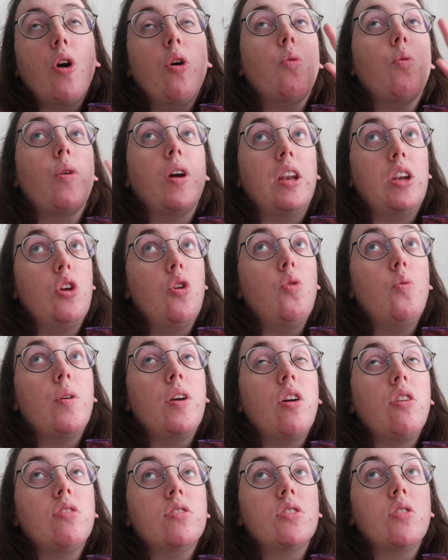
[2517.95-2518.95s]
oh, and no,
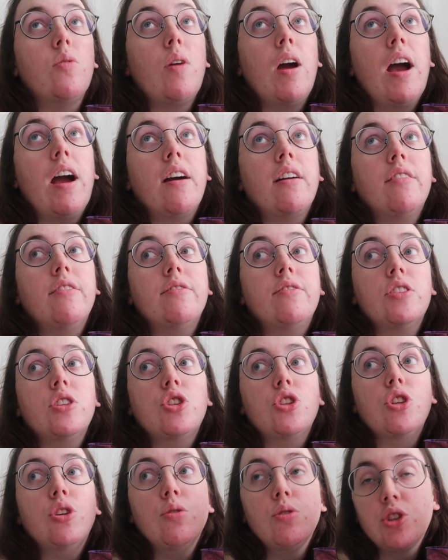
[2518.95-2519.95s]
we also have
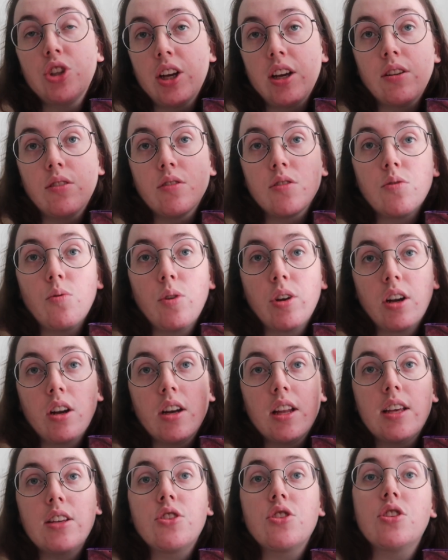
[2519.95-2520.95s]
two channels, one
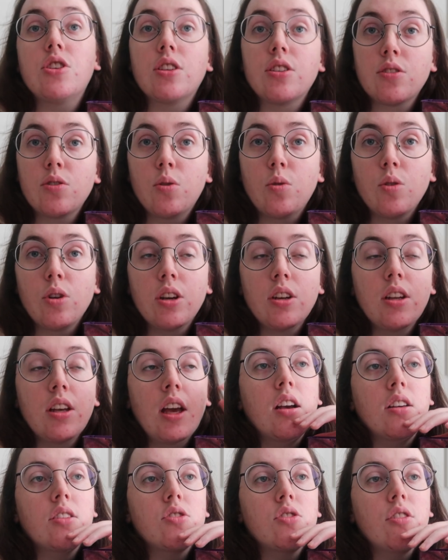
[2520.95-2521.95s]
on each Discord
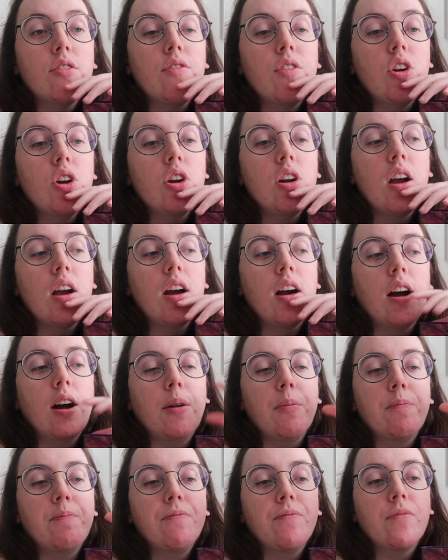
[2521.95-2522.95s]
server
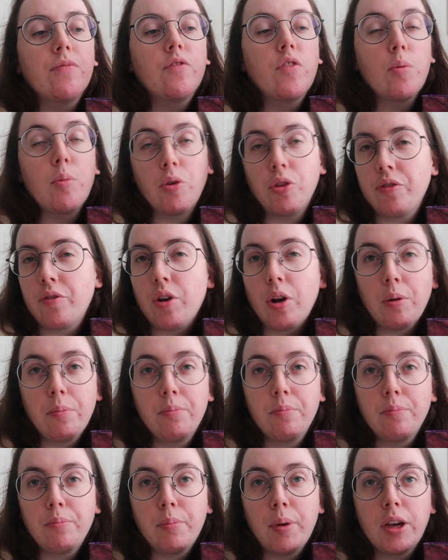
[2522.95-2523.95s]
um, for both of our
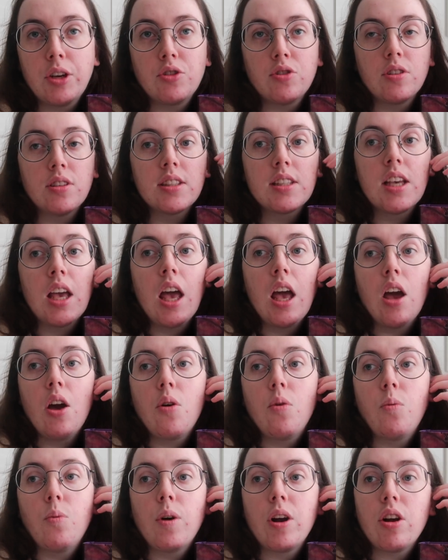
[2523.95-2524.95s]
patrons
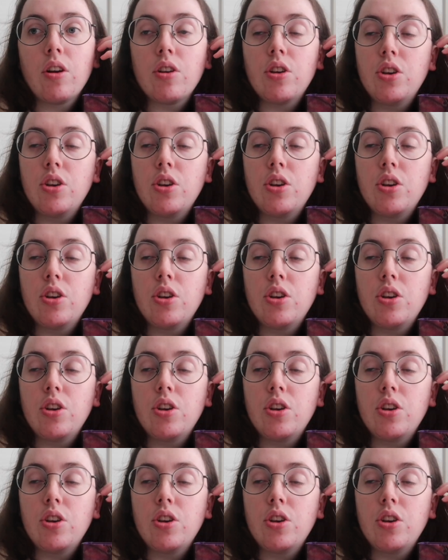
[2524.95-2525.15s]
where